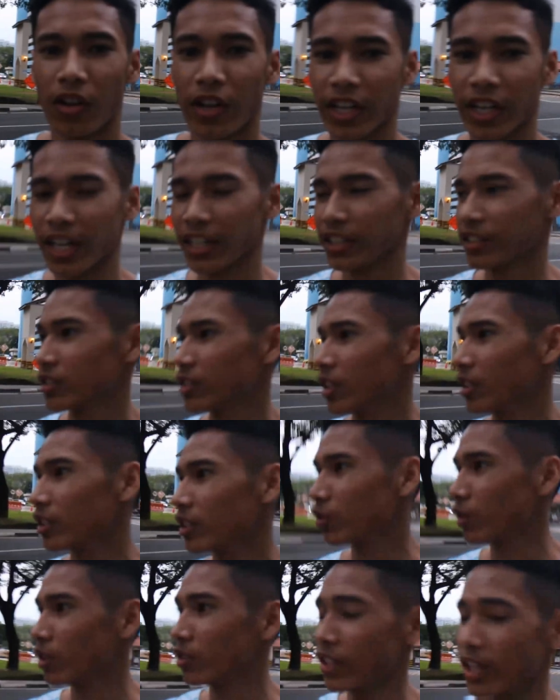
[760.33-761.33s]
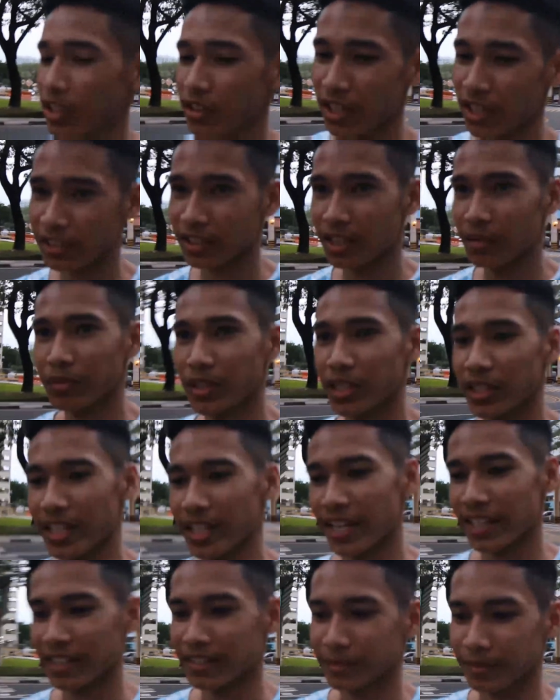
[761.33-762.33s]
Alright guys, I just want to tell you guys something
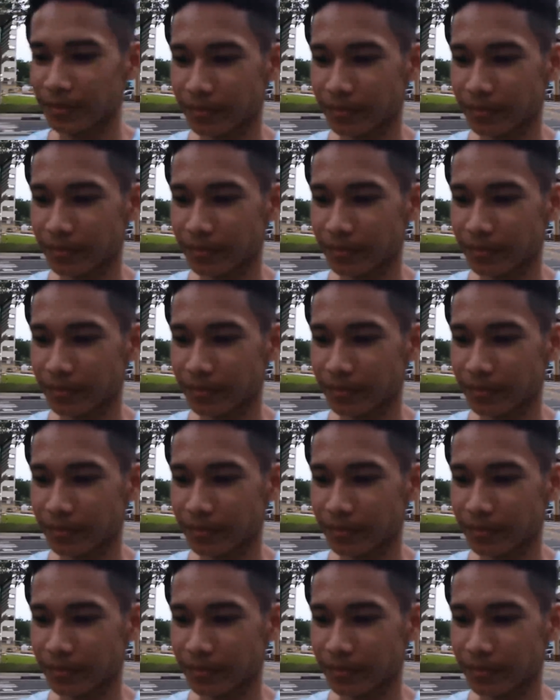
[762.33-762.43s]
that.